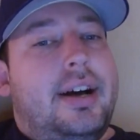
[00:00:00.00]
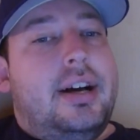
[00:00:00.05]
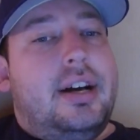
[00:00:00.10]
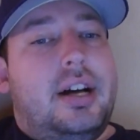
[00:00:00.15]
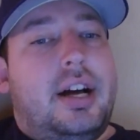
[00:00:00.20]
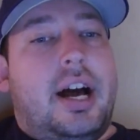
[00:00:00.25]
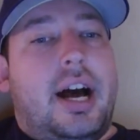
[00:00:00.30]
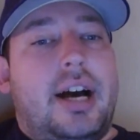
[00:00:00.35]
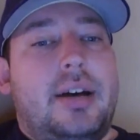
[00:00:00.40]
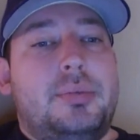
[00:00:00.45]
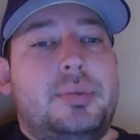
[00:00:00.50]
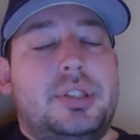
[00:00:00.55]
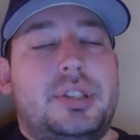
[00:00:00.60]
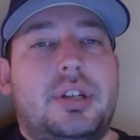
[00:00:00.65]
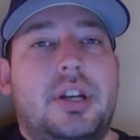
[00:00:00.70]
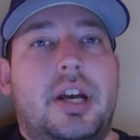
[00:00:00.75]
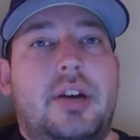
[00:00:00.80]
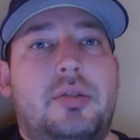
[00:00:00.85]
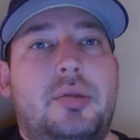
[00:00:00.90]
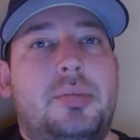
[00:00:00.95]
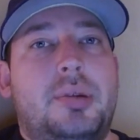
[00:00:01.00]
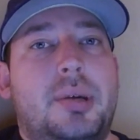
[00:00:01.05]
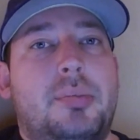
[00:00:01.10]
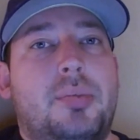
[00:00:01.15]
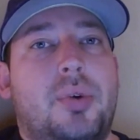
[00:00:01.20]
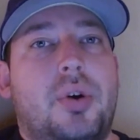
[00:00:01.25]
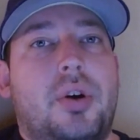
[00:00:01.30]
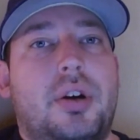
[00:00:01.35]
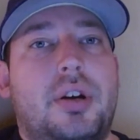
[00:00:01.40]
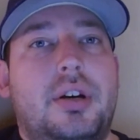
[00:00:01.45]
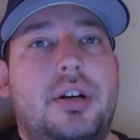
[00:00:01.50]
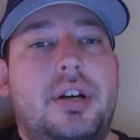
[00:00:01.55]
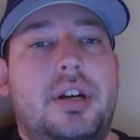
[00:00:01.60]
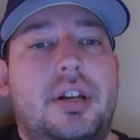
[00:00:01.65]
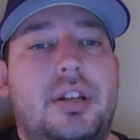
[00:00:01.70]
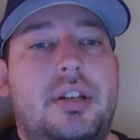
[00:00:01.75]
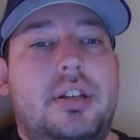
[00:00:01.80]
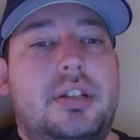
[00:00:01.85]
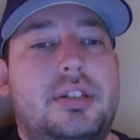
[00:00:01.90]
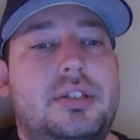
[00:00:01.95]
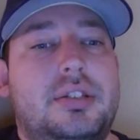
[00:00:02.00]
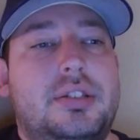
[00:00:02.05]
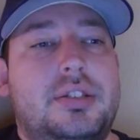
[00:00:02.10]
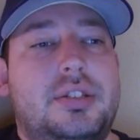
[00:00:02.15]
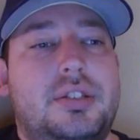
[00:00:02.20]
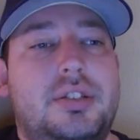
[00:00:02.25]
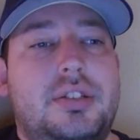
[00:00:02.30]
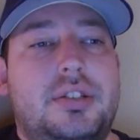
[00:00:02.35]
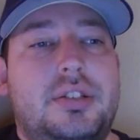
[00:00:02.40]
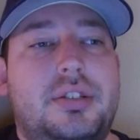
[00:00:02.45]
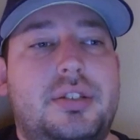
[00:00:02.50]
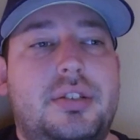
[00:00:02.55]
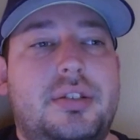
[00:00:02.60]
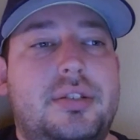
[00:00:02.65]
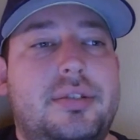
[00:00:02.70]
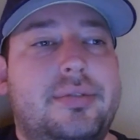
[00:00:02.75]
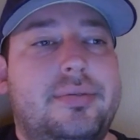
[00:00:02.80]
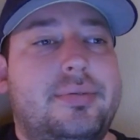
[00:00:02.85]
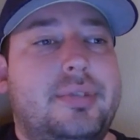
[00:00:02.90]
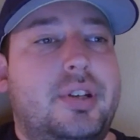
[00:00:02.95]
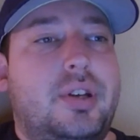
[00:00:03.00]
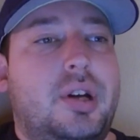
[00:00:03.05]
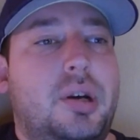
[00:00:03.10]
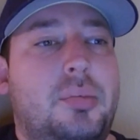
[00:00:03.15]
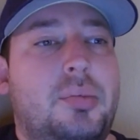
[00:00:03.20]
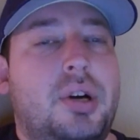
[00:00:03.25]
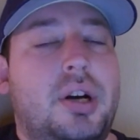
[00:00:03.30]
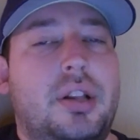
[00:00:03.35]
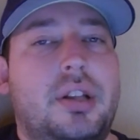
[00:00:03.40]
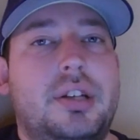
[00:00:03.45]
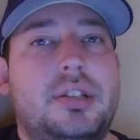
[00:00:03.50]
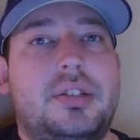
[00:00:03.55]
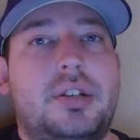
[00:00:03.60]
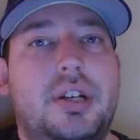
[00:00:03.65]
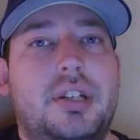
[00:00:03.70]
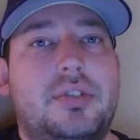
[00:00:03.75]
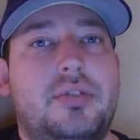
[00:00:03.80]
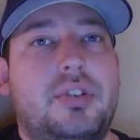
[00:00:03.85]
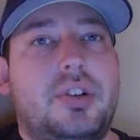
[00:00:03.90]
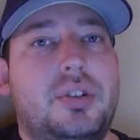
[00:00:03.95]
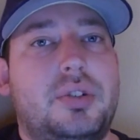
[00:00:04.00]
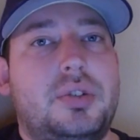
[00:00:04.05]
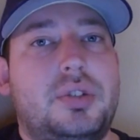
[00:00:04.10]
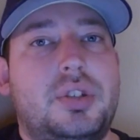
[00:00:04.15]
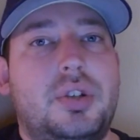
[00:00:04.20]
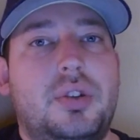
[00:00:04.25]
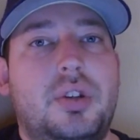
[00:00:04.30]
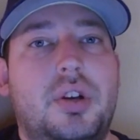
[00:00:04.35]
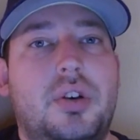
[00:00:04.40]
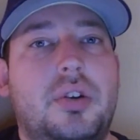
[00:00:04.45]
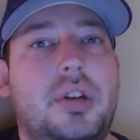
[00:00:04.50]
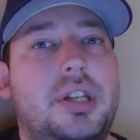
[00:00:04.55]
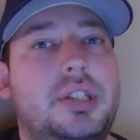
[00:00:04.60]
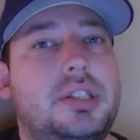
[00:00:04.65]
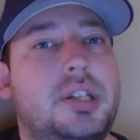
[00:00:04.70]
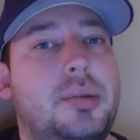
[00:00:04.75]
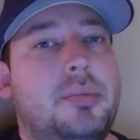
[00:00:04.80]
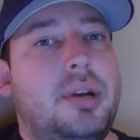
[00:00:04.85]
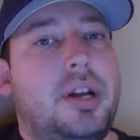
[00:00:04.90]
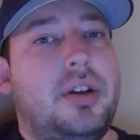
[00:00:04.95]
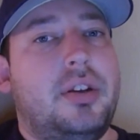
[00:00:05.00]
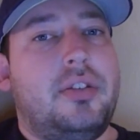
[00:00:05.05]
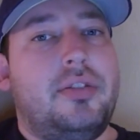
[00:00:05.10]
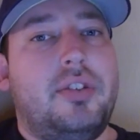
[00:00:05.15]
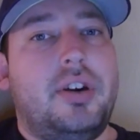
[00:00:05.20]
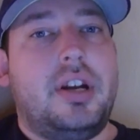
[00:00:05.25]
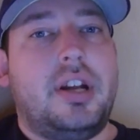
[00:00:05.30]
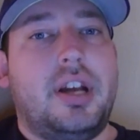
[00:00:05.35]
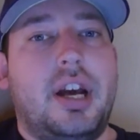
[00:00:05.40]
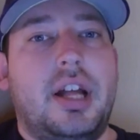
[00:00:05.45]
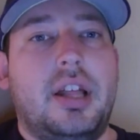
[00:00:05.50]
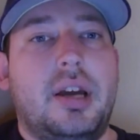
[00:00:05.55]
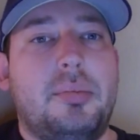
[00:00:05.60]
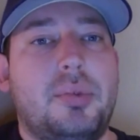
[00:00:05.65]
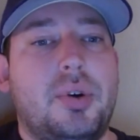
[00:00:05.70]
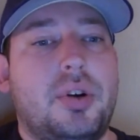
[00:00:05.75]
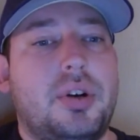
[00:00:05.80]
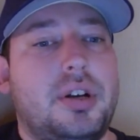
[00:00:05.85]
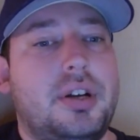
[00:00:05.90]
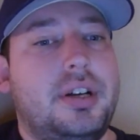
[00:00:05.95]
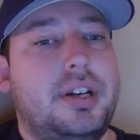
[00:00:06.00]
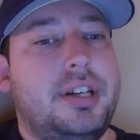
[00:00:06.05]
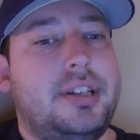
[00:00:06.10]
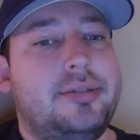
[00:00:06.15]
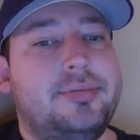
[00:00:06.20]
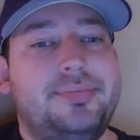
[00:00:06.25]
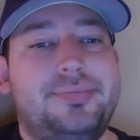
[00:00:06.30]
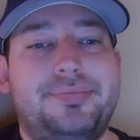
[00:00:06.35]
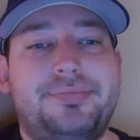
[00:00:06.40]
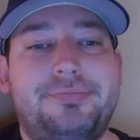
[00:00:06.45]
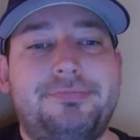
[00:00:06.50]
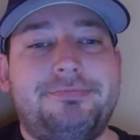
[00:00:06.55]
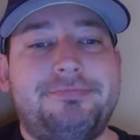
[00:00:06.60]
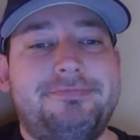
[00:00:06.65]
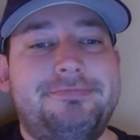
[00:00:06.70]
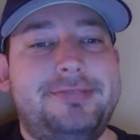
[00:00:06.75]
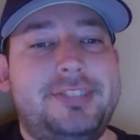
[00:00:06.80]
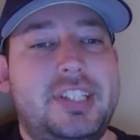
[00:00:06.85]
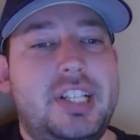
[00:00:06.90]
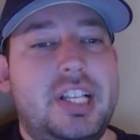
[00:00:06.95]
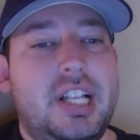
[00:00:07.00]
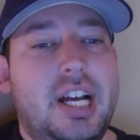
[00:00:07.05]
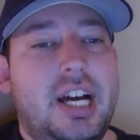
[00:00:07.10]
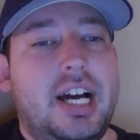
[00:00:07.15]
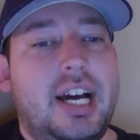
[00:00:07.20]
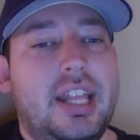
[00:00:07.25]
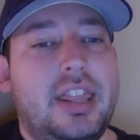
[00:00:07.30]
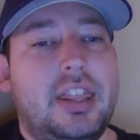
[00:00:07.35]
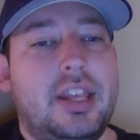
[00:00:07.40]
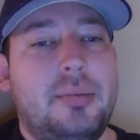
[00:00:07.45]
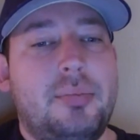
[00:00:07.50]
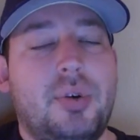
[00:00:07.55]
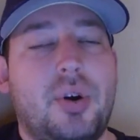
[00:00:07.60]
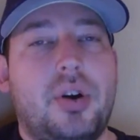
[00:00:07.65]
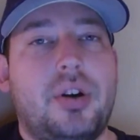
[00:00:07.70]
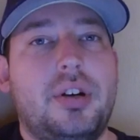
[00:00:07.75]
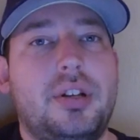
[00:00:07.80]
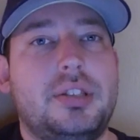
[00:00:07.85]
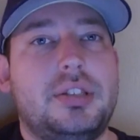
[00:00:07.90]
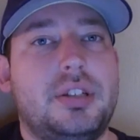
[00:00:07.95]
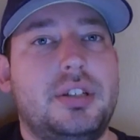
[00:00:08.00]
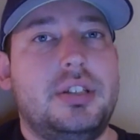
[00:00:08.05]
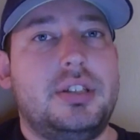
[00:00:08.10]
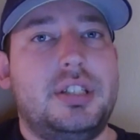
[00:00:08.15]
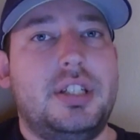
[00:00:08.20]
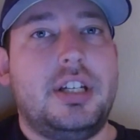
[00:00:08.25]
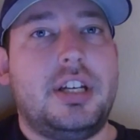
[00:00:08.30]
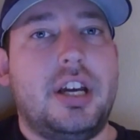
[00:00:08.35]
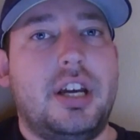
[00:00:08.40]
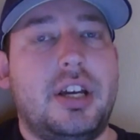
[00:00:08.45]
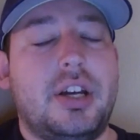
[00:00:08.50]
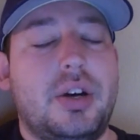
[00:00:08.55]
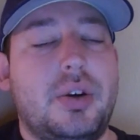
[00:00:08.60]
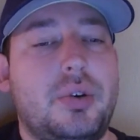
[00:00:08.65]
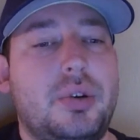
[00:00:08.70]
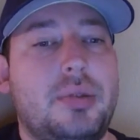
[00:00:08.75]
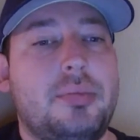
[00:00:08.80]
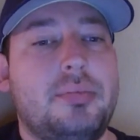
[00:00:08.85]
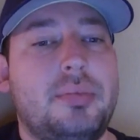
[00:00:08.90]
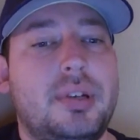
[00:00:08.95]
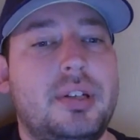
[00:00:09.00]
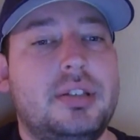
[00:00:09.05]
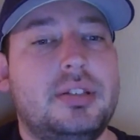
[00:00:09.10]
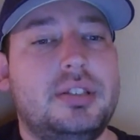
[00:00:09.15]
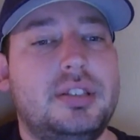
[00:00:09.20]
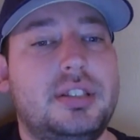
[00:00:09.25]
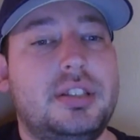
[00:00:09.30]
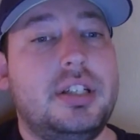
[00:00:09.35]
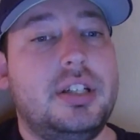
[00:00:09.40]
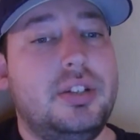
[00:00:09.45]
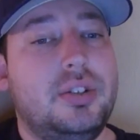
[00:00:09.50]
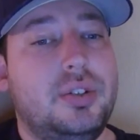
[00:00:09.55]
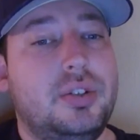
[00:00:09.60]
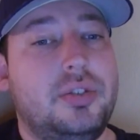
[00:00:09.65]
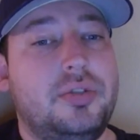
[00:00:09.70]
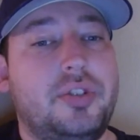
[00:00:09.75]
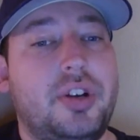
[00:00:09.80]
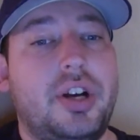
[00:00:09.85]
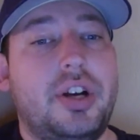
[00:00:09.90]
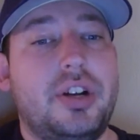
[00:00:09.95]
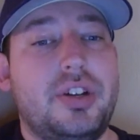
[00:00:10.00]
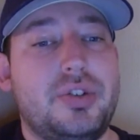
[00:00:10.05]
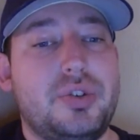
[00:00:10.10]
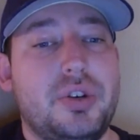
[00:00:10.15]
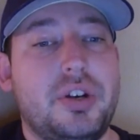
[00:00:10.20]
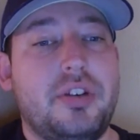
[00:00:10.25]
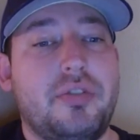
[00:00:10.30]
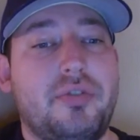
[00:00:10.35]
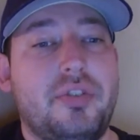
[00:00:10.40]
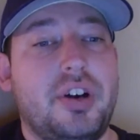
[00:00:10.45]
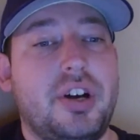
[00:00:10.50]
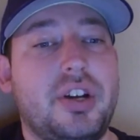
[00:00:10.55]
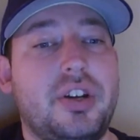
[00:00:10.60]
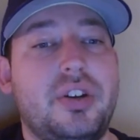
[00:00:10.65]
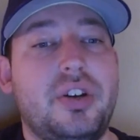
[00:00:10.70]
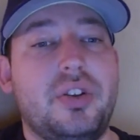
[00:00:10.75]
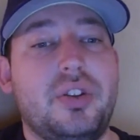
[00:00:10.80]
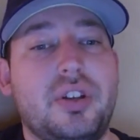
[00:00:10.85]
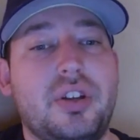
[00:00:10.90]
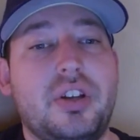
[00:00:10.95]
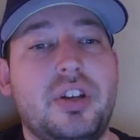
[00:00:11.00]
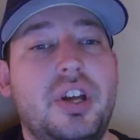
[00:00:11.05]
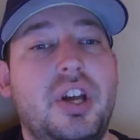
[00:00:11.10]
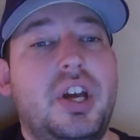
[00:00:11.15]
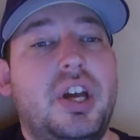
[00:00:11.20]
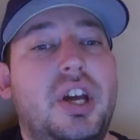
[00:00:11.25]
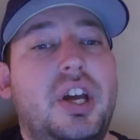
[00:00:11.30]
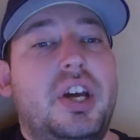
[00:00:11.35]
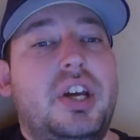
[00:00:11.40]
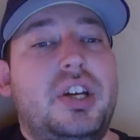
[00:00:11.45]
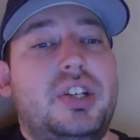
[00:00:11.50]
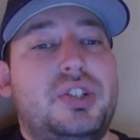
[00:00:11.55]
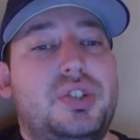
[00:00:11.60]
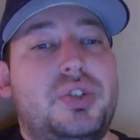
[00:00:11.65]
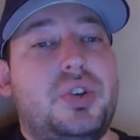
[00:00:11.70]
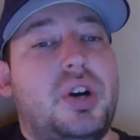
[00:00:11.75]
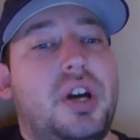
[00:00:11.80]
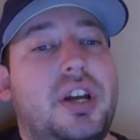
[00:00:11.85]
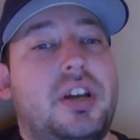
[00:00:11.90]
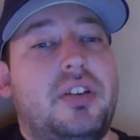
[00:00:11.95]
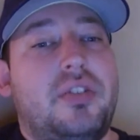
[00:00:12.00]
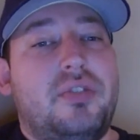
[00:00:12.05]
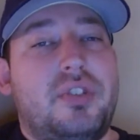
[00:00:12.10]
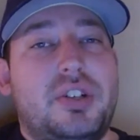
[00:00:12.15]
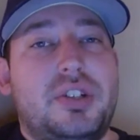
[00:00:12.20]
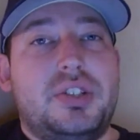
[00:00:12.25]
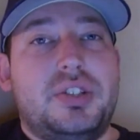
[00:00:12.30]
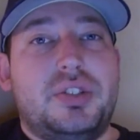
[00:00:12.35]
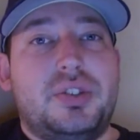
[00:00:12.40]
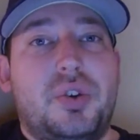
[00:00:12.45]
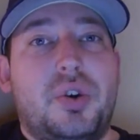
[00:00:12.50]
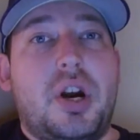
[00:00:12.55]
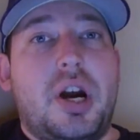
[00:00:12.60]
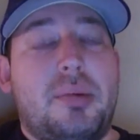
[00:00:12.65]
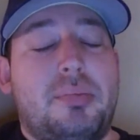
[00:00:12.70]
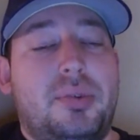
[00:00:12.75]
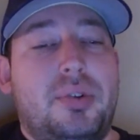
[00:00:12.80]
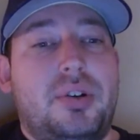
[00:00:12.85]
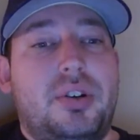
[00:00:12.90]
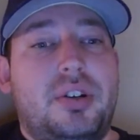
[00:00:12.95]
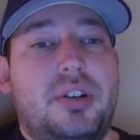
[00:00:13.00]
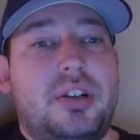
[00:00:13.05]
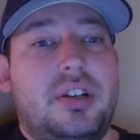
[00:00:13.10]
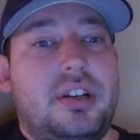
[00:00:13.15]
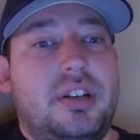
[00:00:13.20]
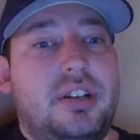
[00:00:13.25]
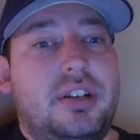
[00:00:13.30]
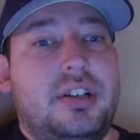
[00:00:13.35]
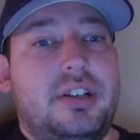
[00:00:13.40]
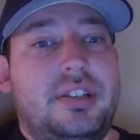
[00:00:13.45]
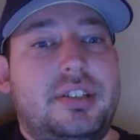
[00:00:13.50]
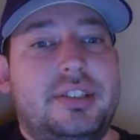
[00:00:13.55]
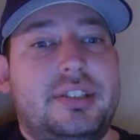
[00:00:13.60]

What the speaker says: I'm just going to have to pick Mark Hunt. This is just, Brock Lesnar hasn't fought in so long. He's coming out to fight a guy like Mark Hunt. I think Mark Hunt's going to TKO him. Still very intriguing fight. The striking versus grappler.